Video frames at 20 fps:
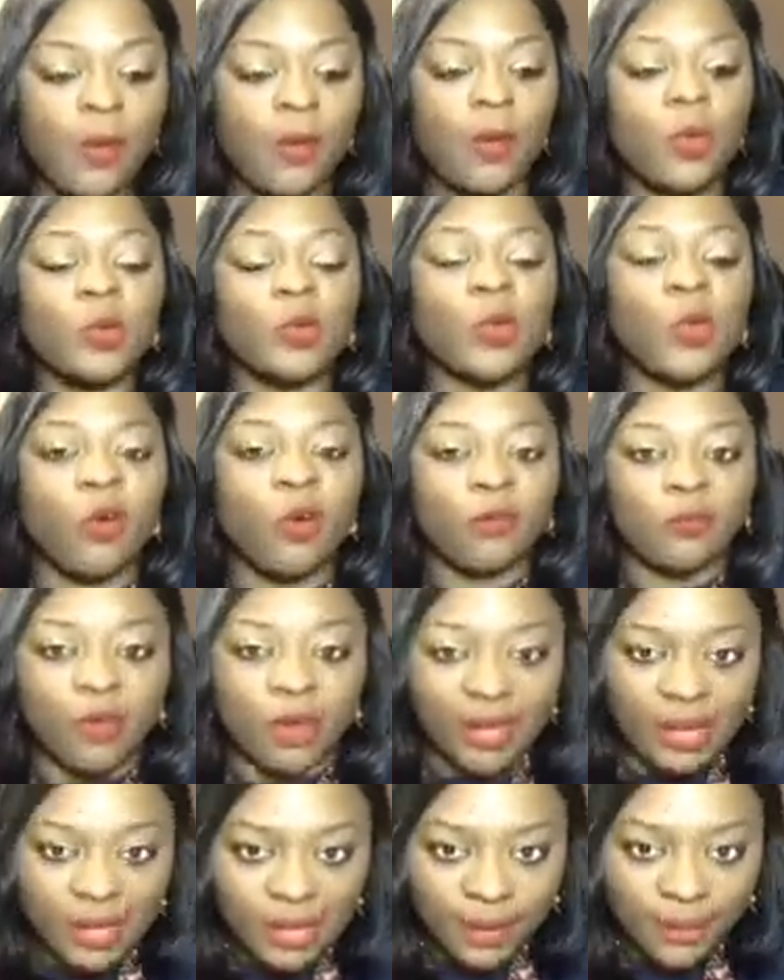who's
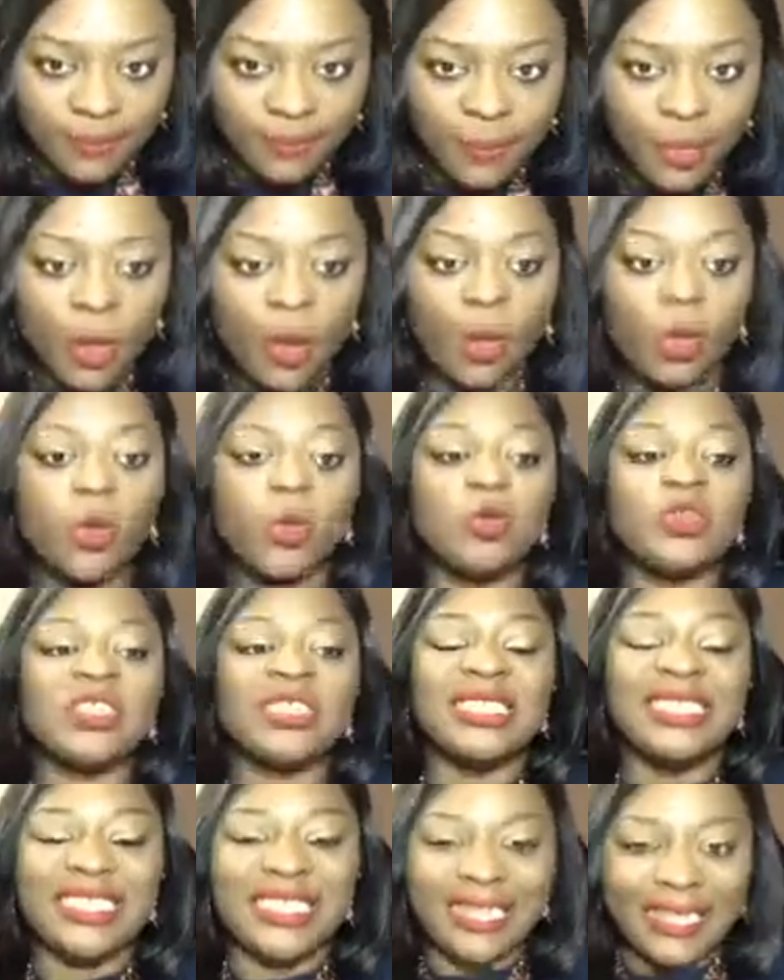overcome,
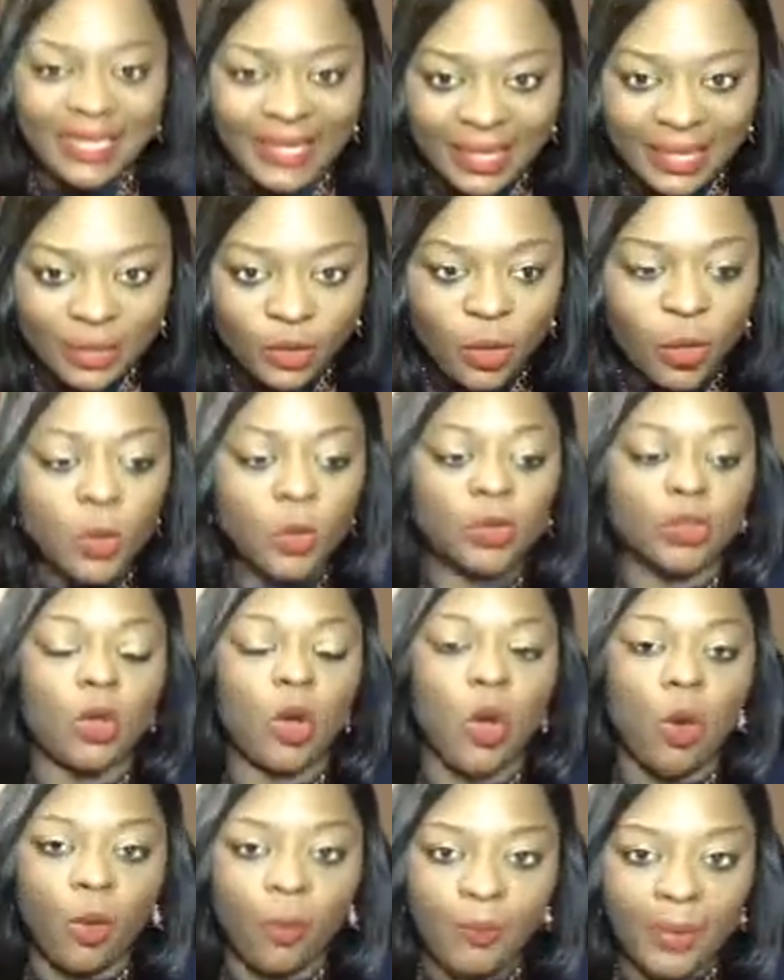who's dealing, who's
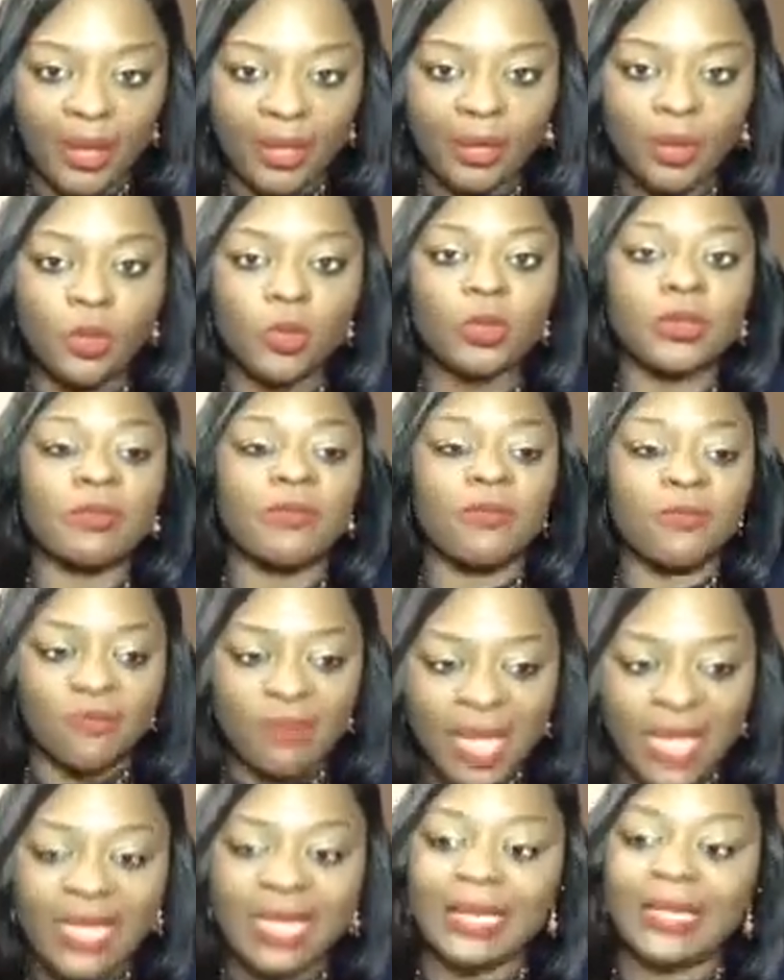coping, who's
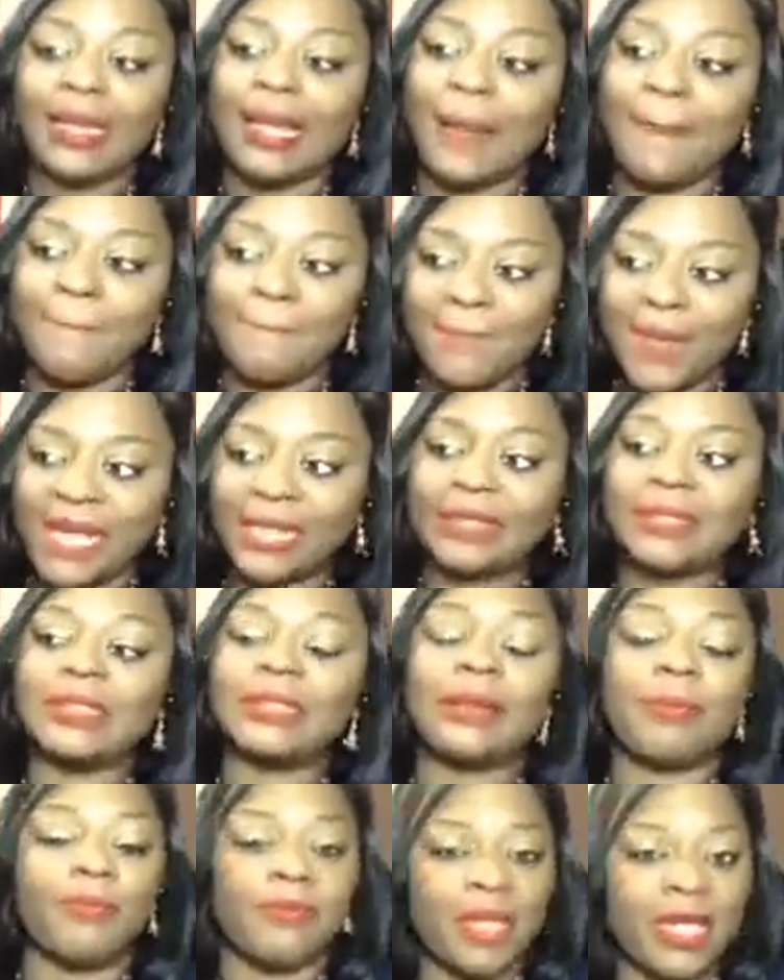making amends
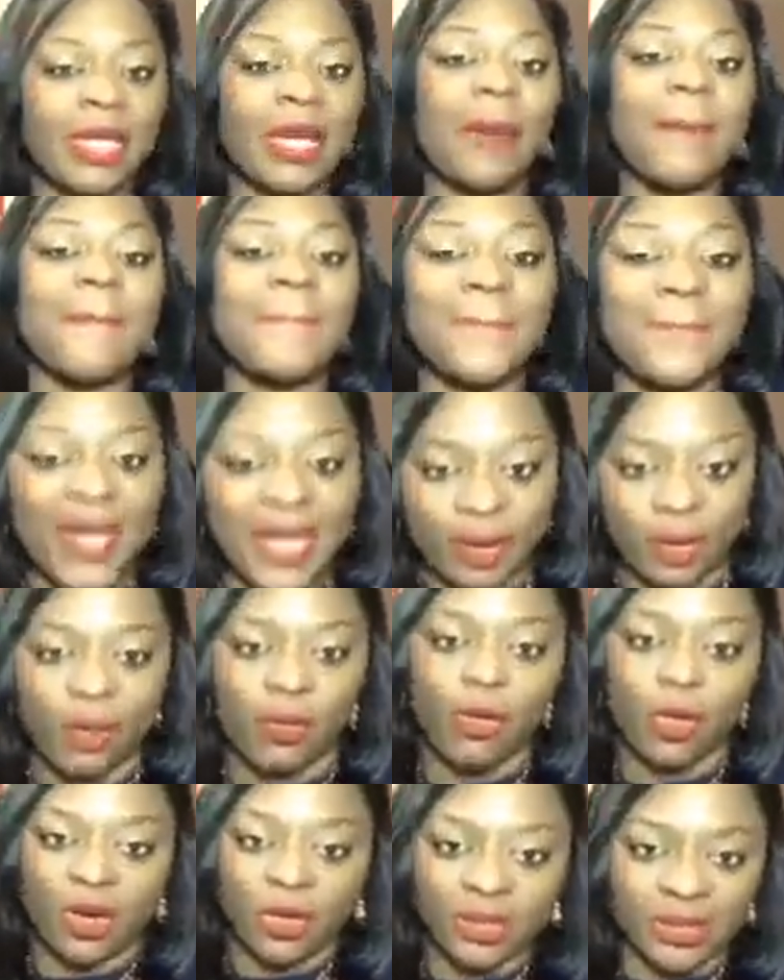to be a better
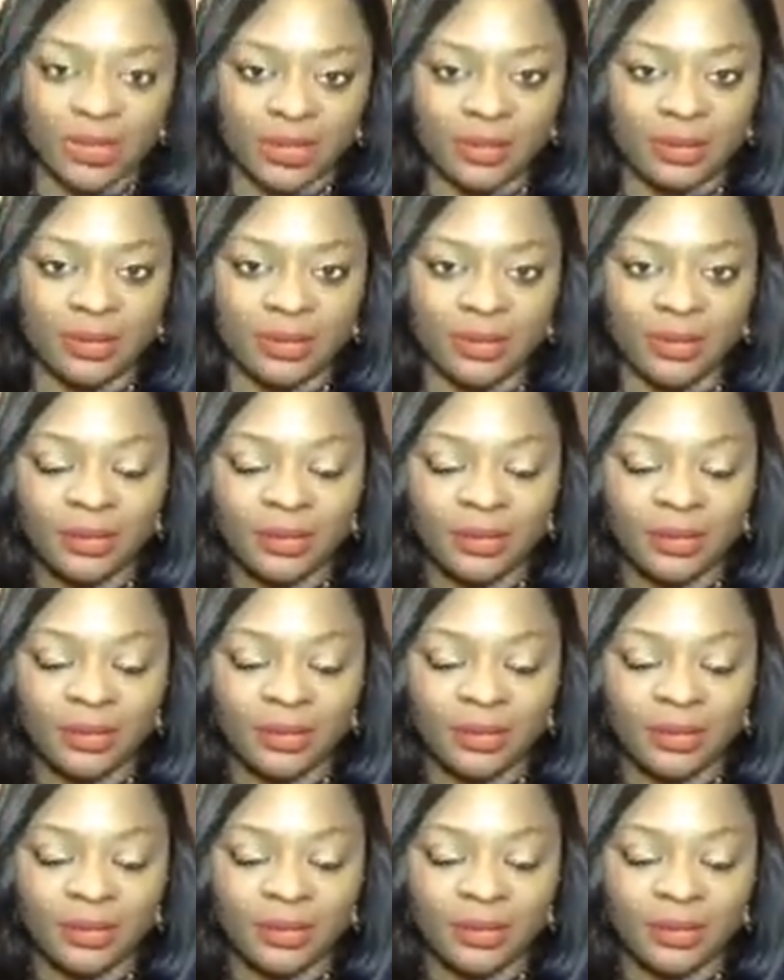person.